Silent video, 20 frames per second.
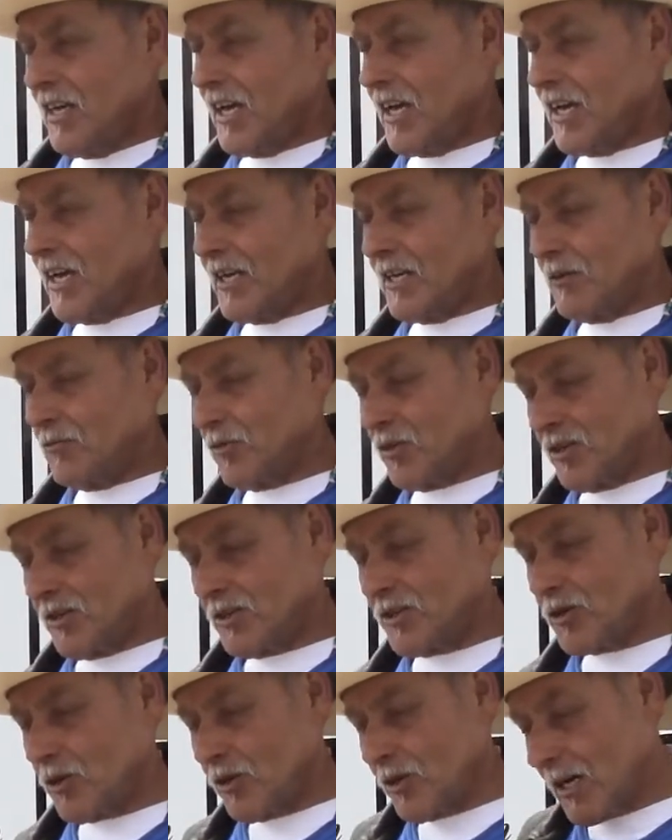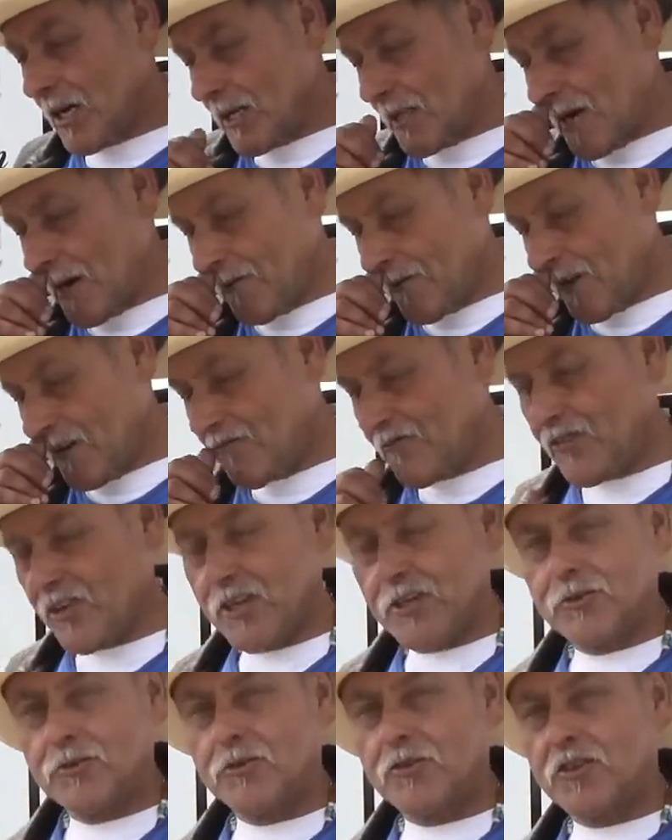And I'm going to show you how that can
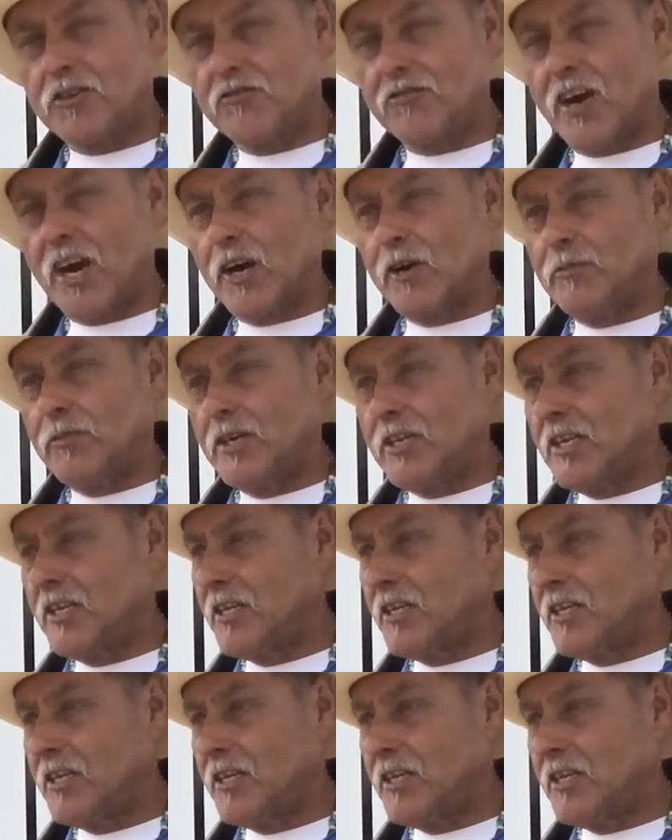fit into the environment